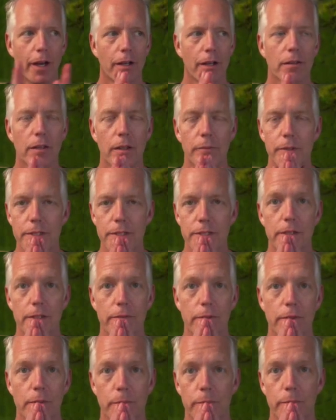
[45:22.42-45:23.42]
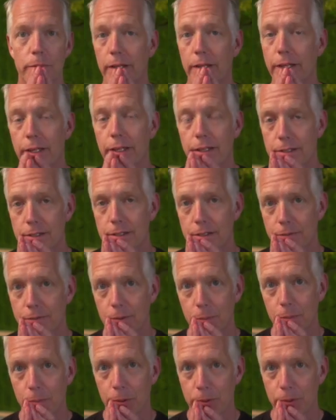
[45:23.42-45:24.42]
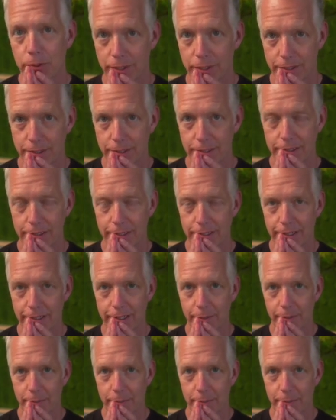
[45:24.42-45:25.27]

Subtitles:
I'd love to see if you play it, if you post it.